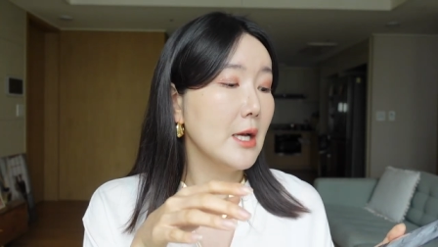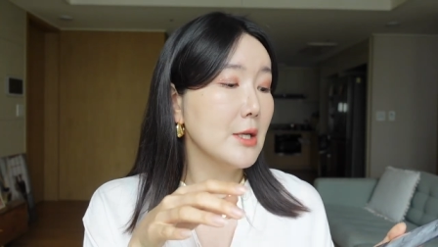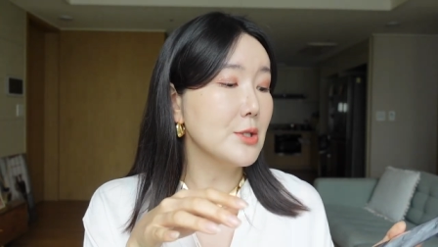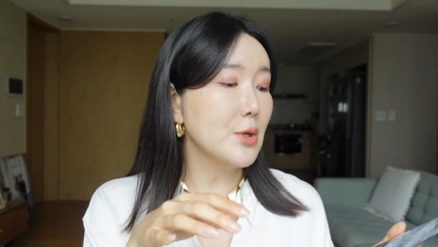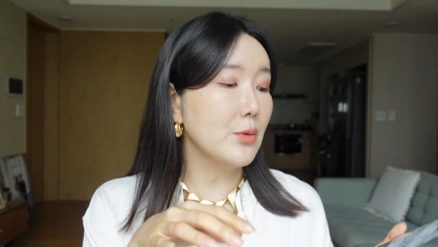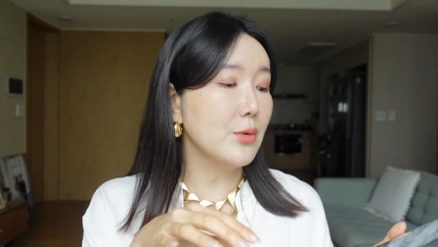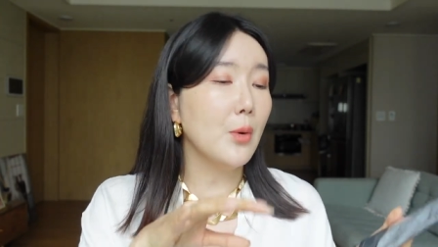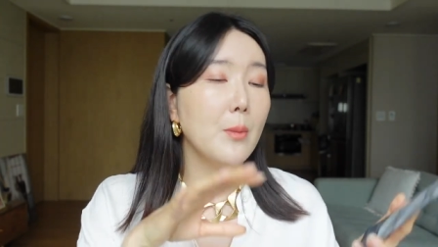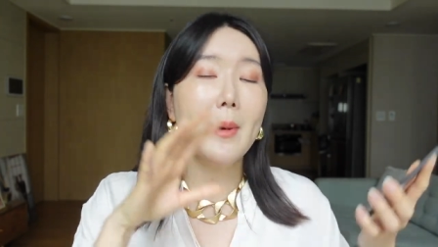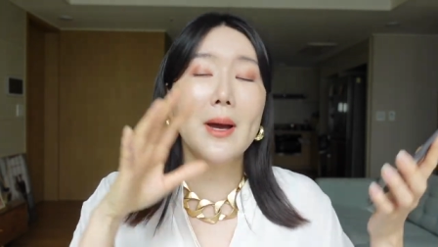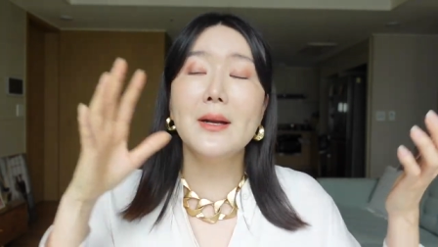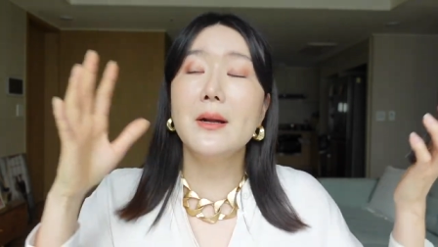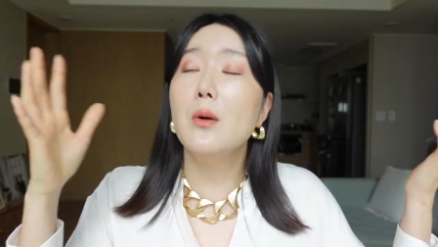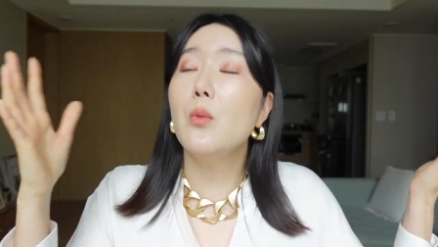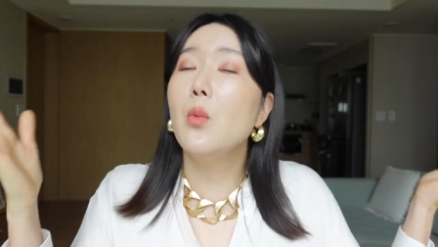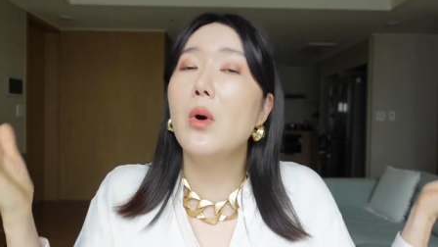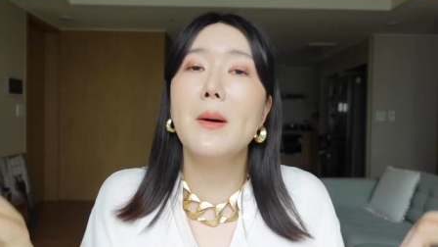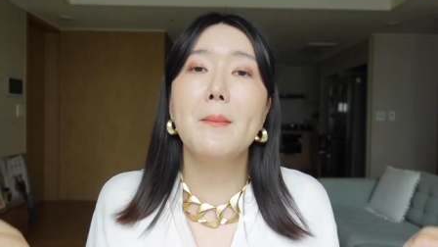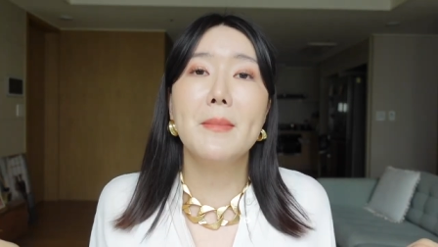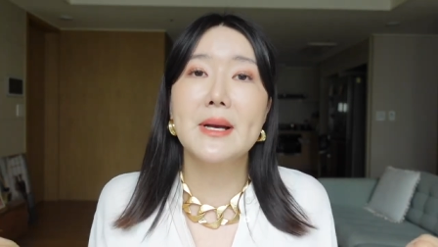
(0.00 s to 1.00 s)
So no
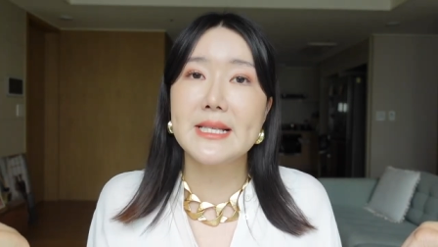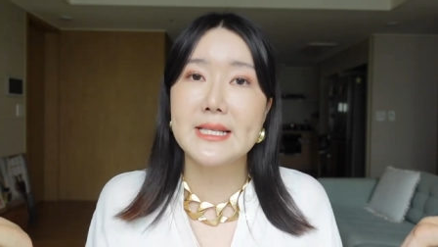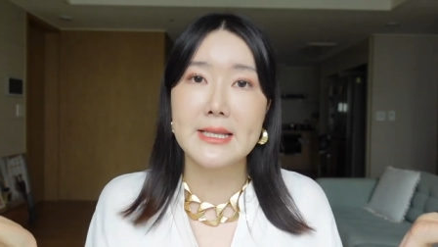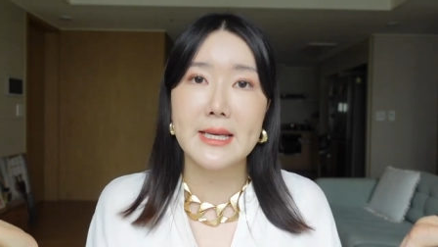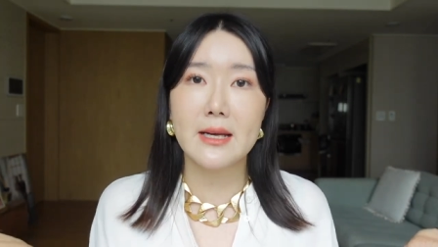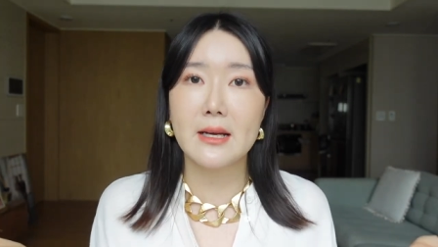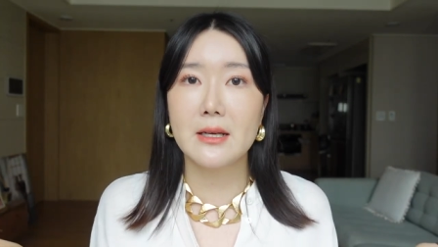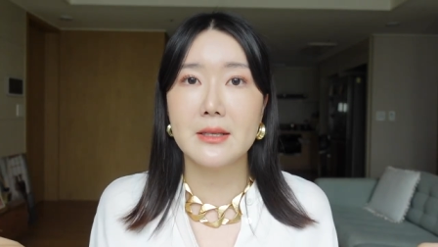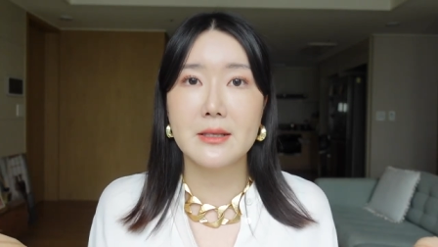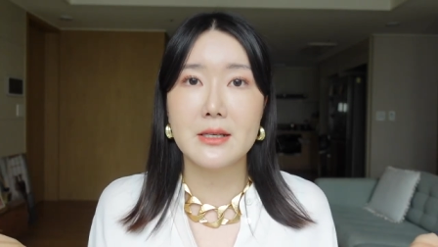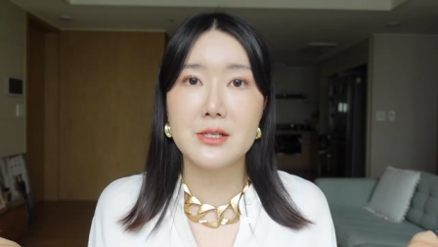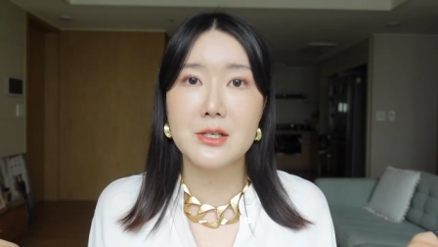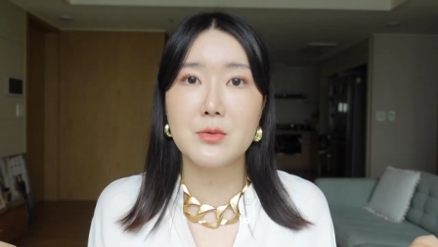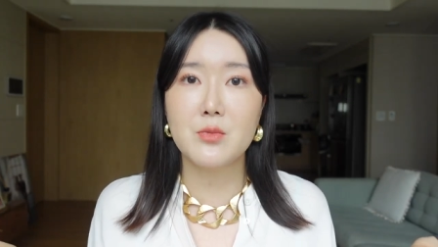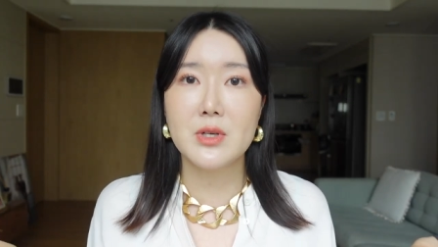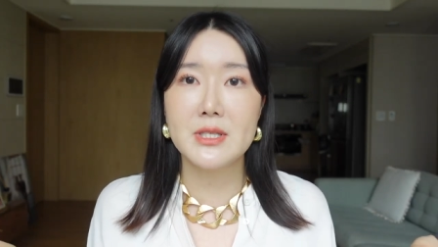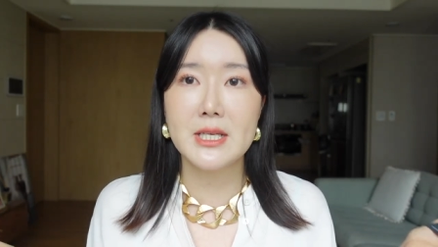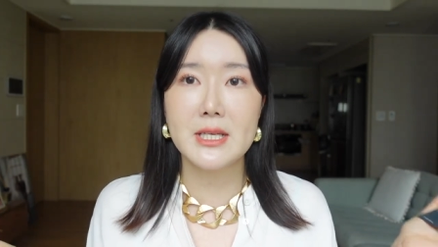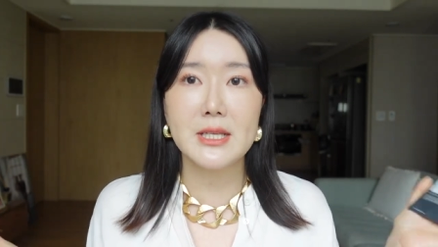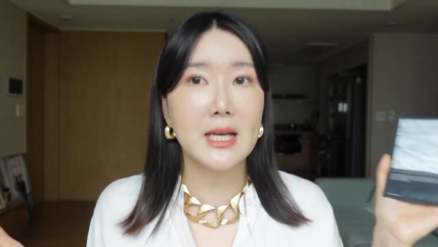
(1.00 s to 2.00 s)
matter what my skin
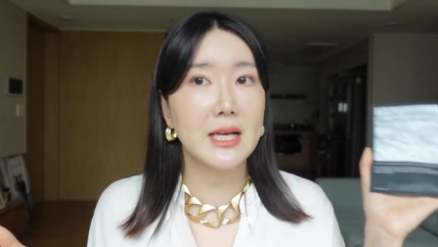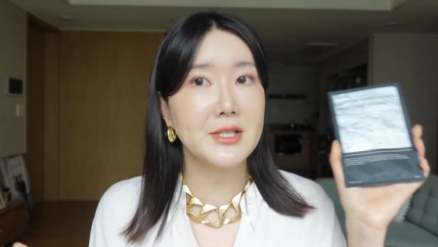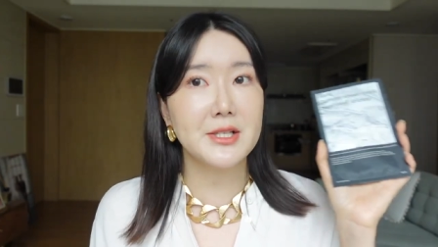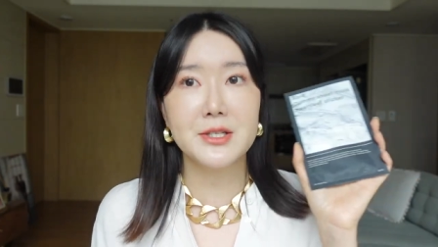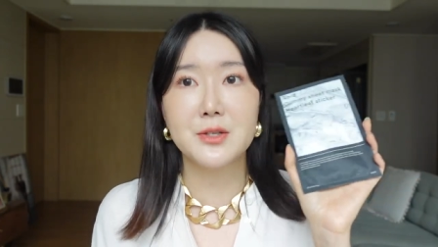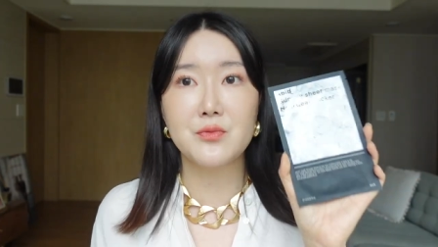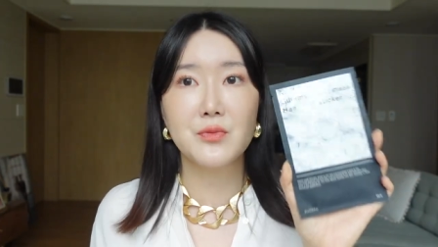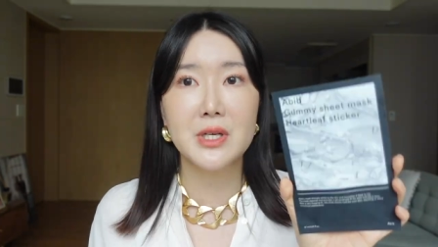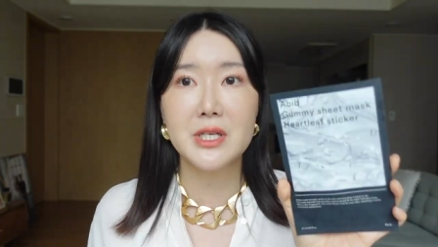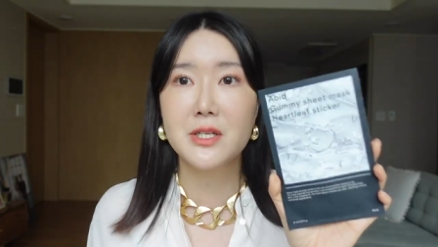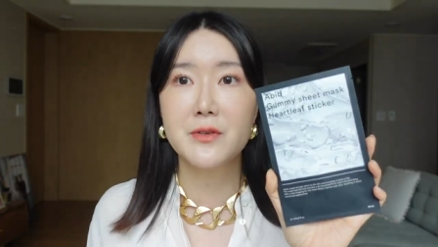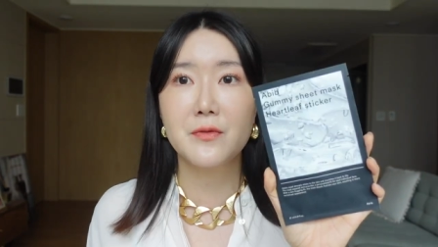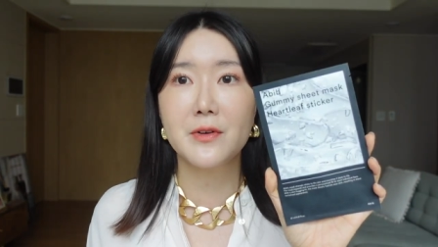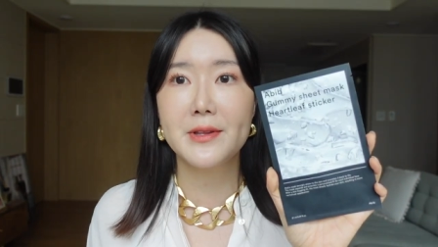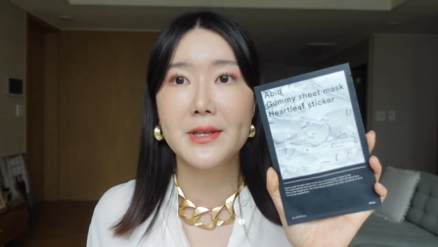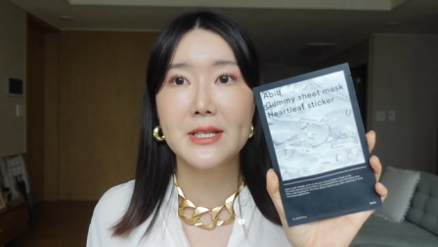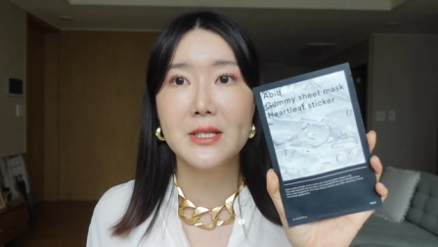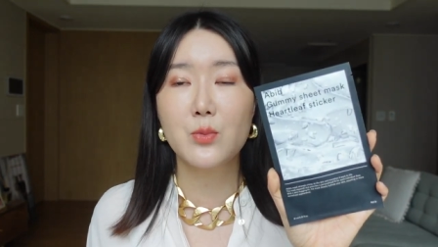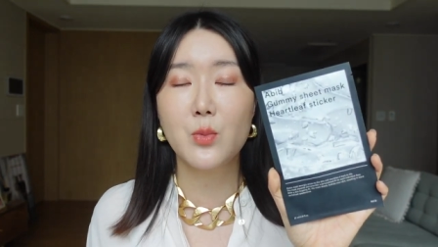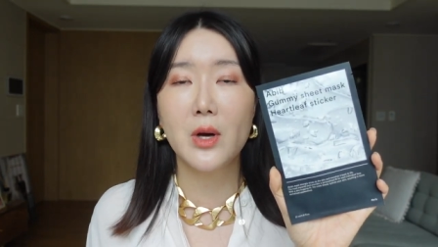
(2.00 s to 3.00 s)
condition was in, I just reached for
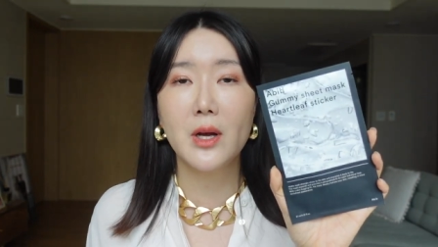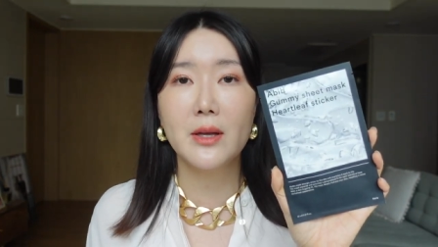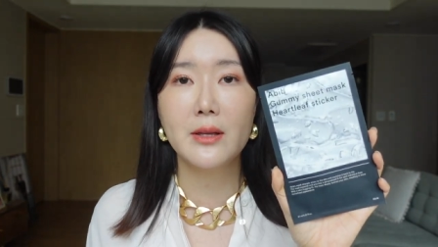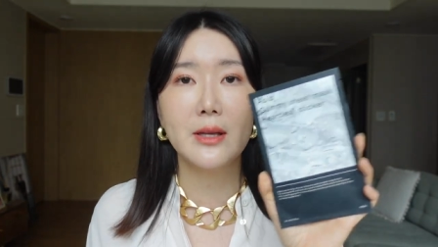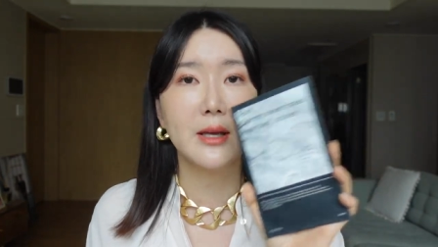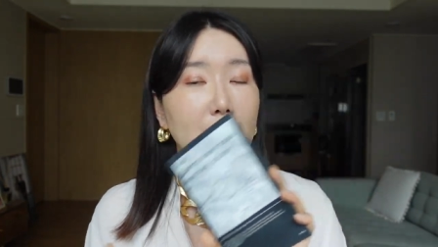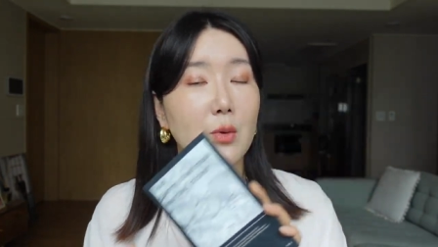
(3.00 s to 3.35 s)
this one.